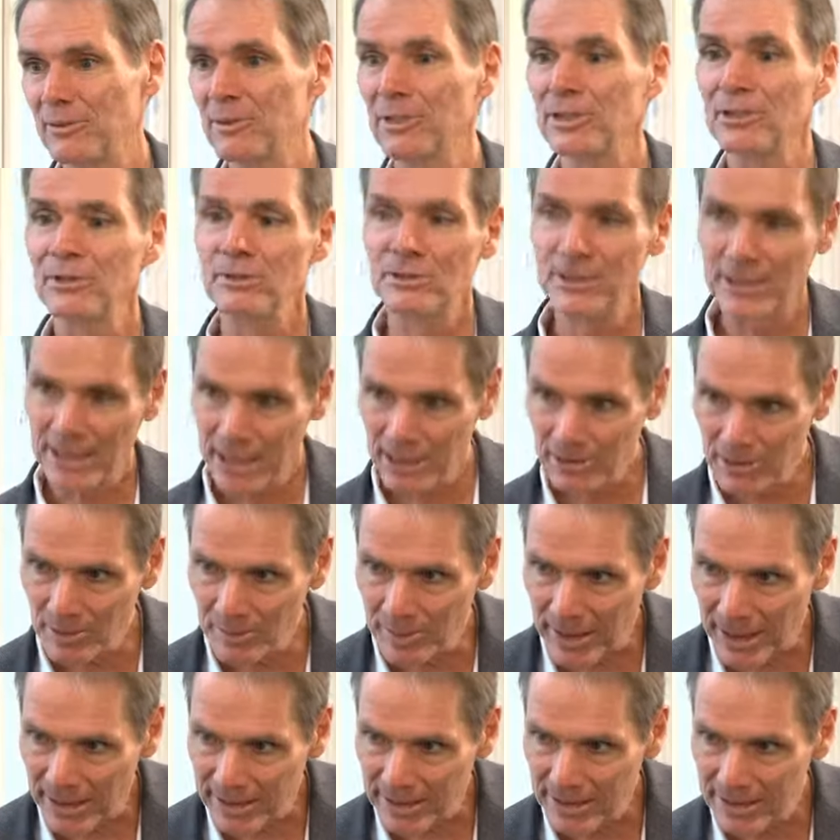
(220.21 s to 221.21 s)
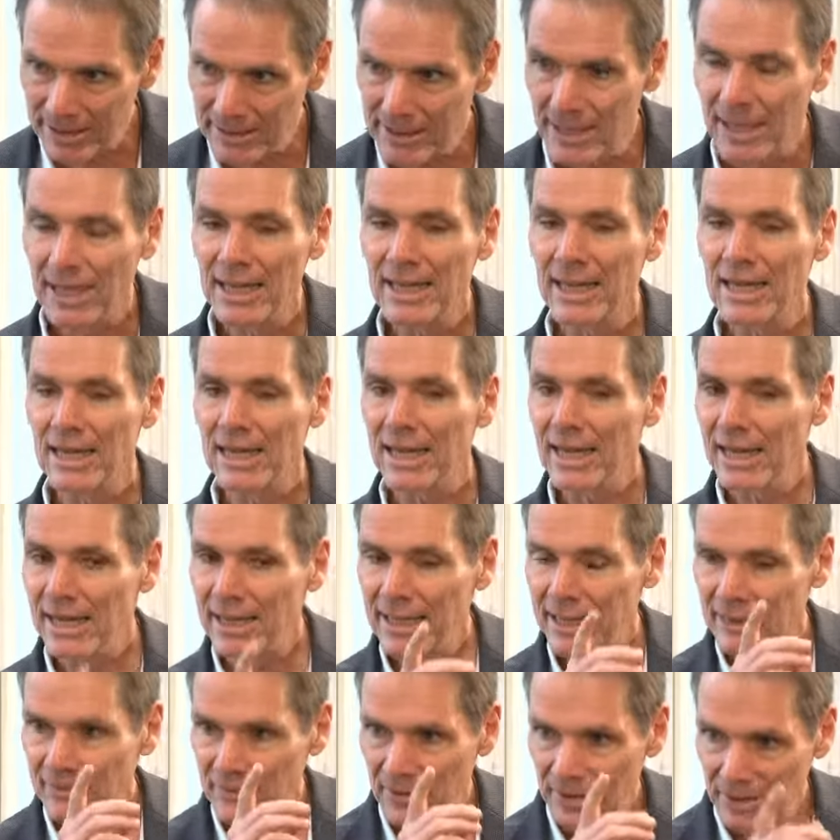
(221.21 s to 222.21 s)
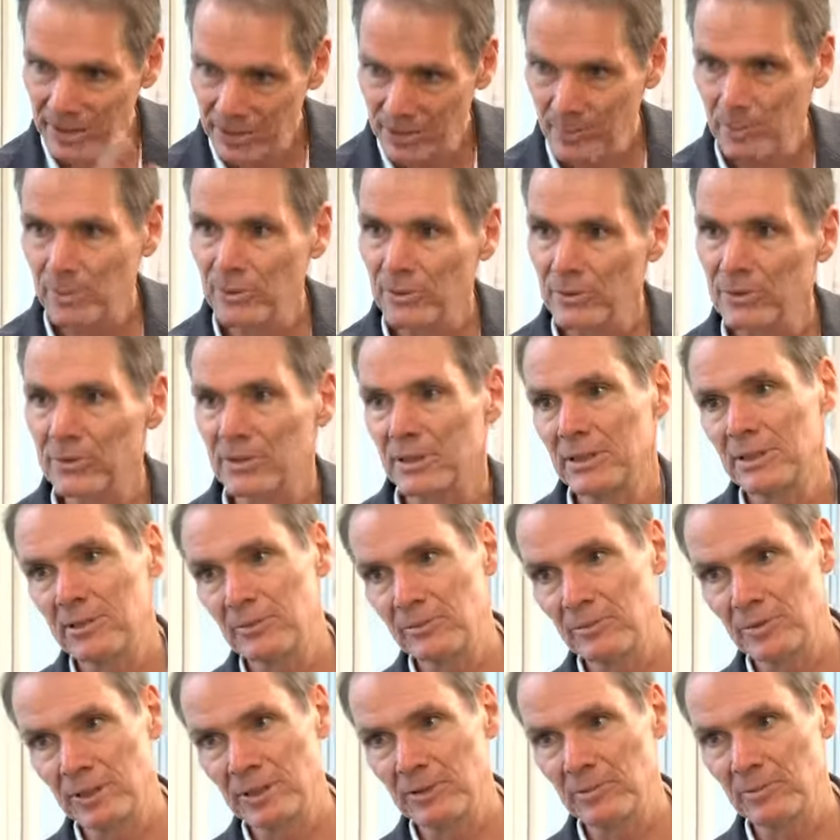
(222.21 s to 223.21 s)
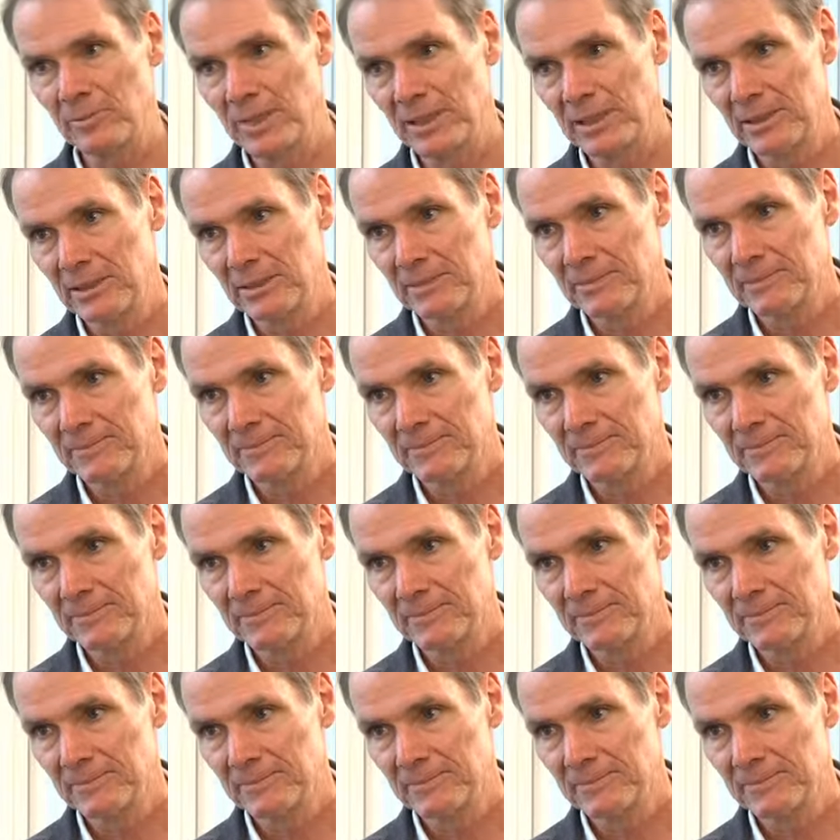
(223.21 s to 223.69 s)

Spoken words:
What you care about is, I have this person in front of me.